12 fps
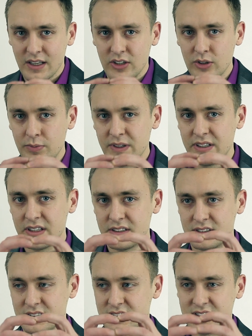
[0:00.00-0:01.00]
you'll
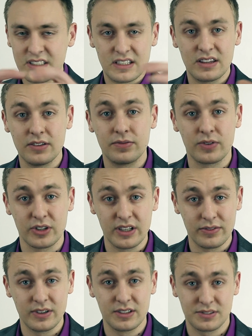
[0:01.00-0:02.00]
begin to seek the
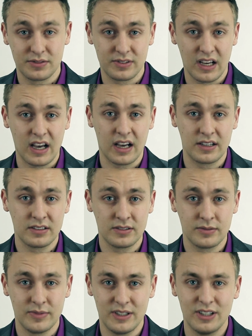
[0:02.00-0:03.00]
forgiveness of God
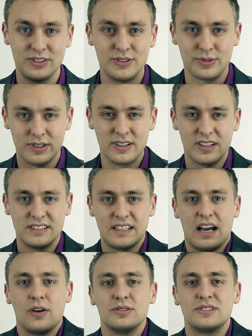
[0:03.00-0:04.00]
because you realize
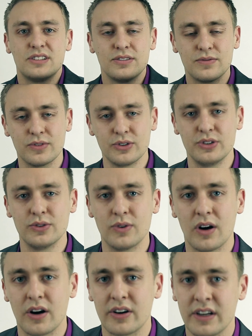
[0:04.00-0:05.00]
how sinful you
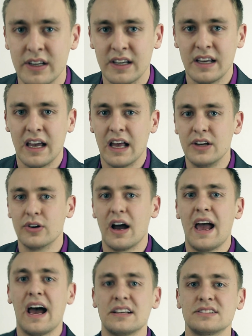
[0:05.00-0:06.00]
are. And
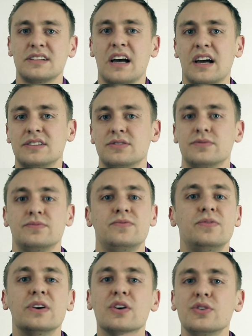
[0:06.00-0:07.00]
you'll ask God to
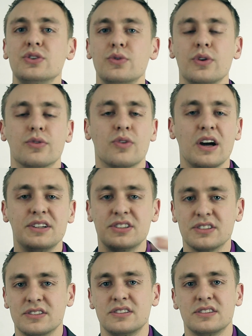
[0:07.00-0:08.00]
fill you with
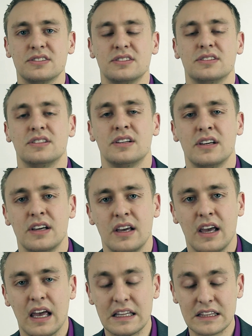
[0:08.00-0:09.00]
righteousness
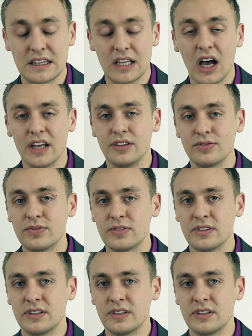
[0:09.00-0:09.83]
and life.